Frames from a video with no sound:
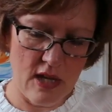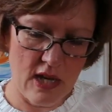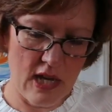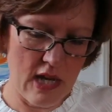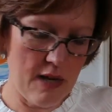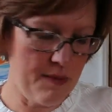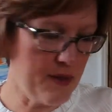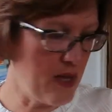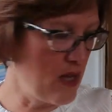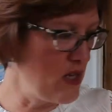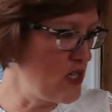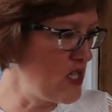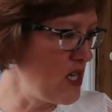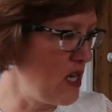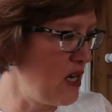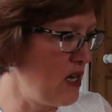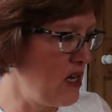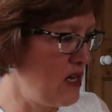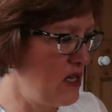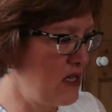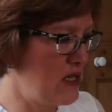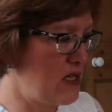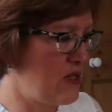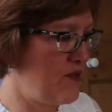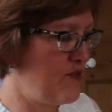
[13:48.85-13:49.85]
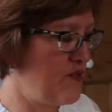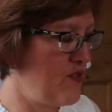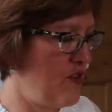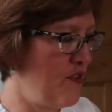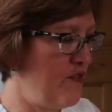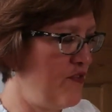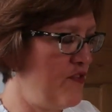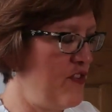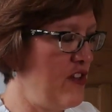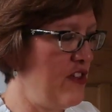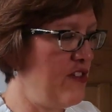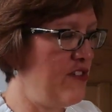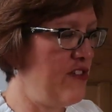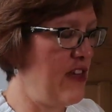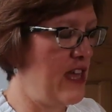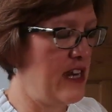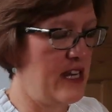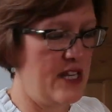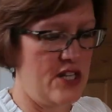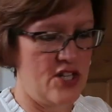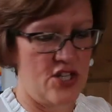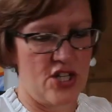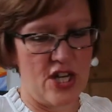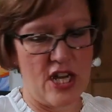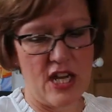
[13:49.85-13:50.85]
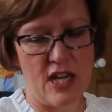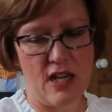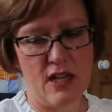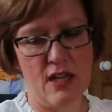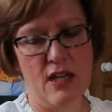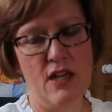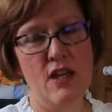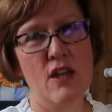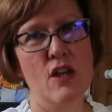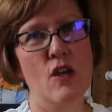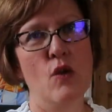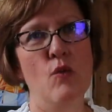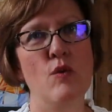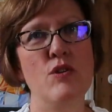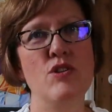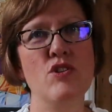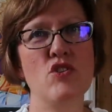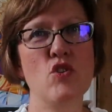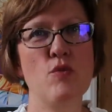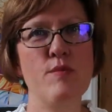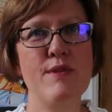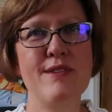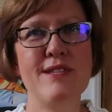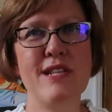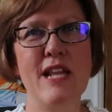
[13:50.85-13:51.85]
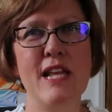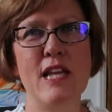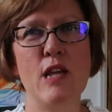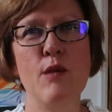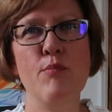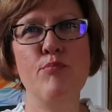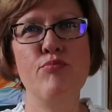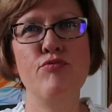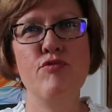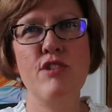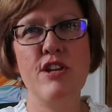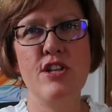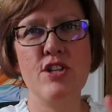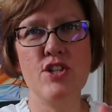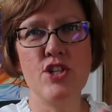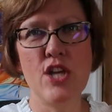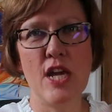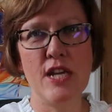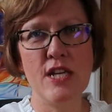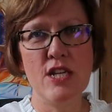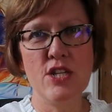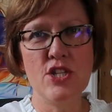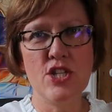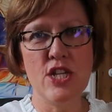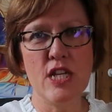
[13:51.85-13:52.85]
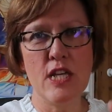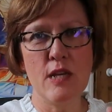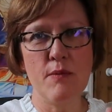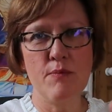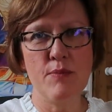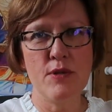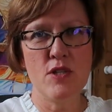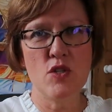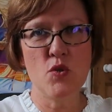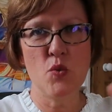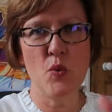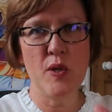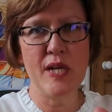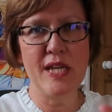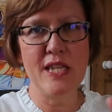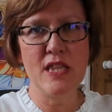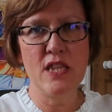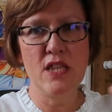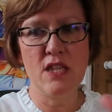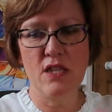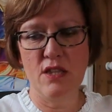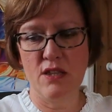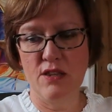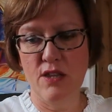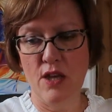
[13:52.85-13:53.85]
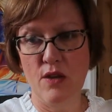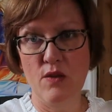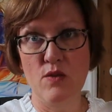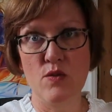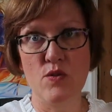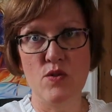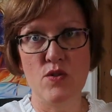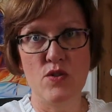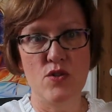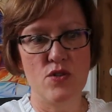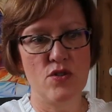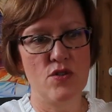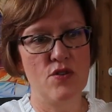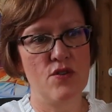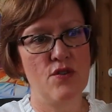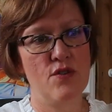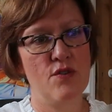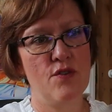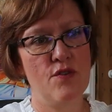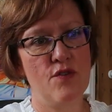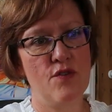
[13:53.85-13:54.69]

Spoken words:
And I'm going to ask for a fifth energy, which is almost like a bridge energy between those